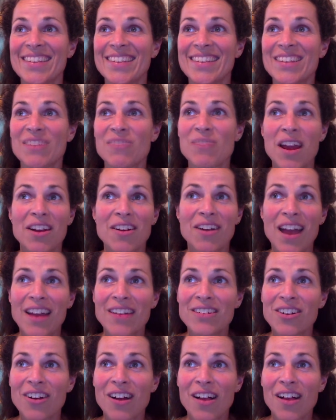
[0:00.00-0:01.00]
the writer
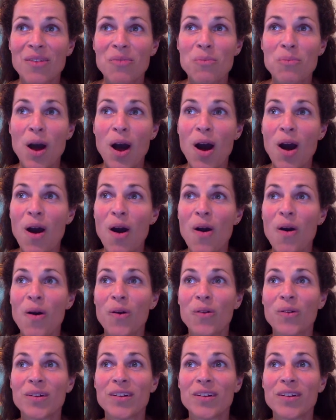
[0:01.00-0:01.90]
Edgar Allan Poe,